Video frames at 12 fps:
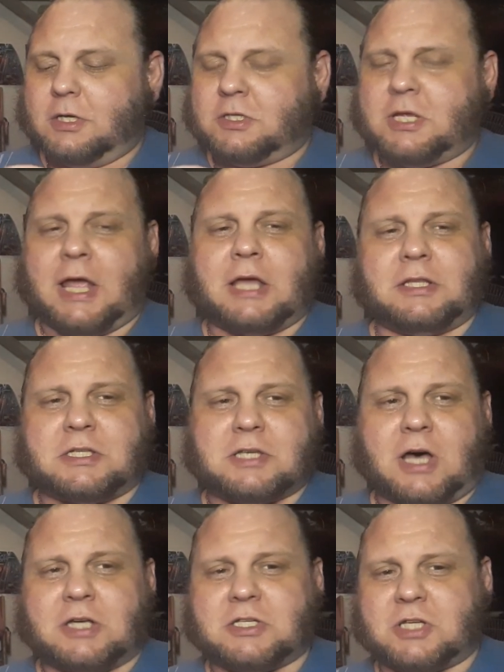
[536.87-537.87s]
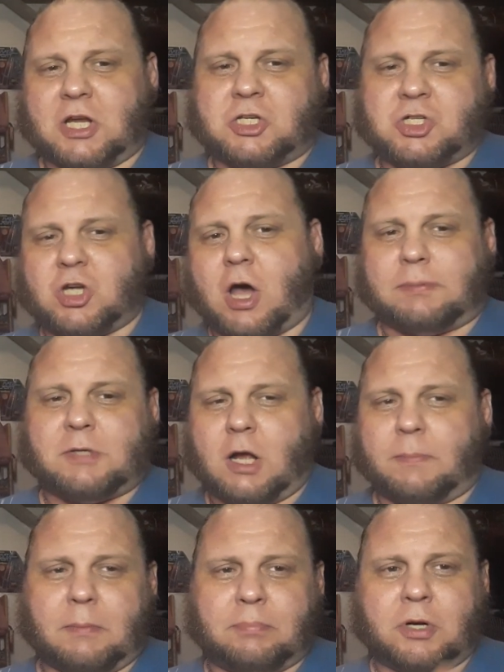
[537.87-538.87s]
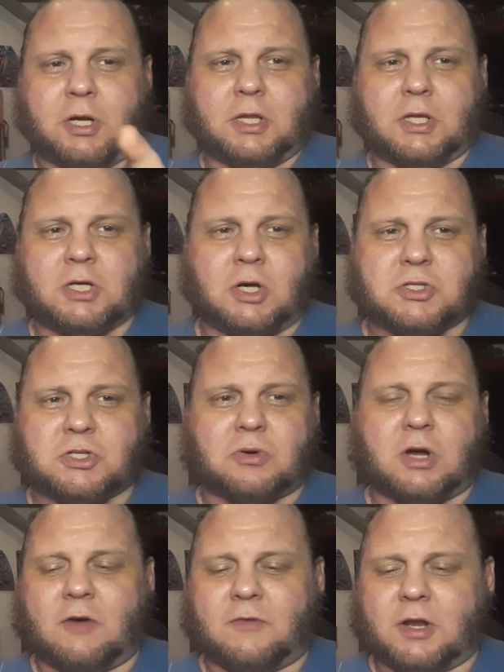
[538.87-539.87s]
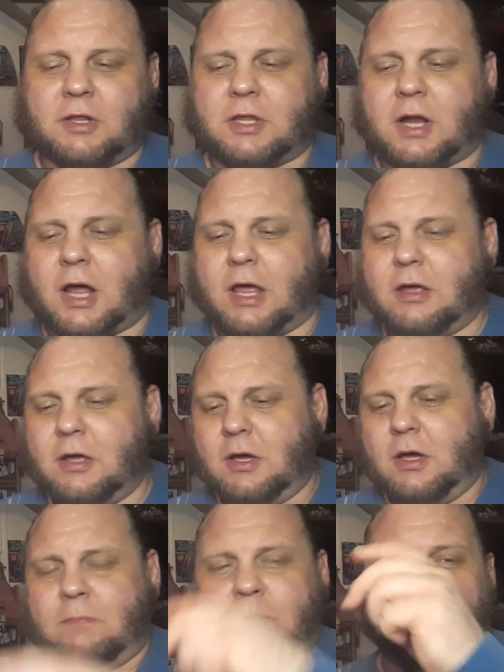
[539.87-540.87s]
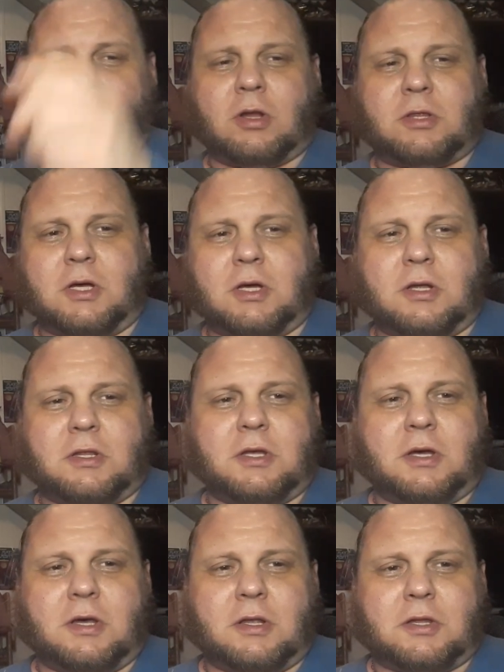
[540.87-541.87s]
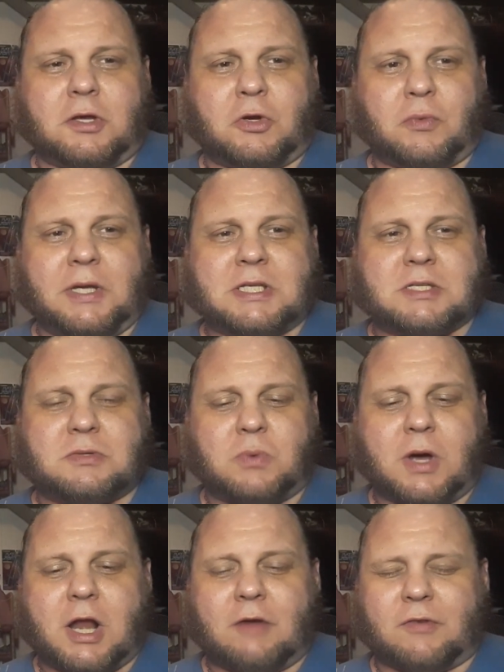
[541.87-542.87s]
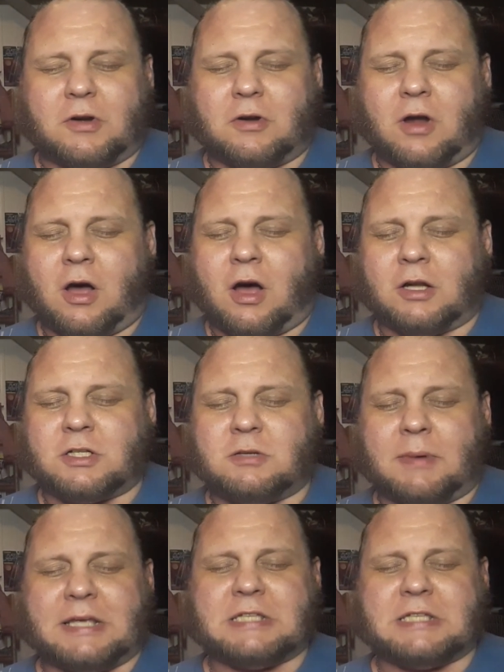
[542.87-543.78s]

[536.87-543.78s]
taken the sausage, I chopped it up and put it in the toaster oven, and then I poured the grease, whatever, onto my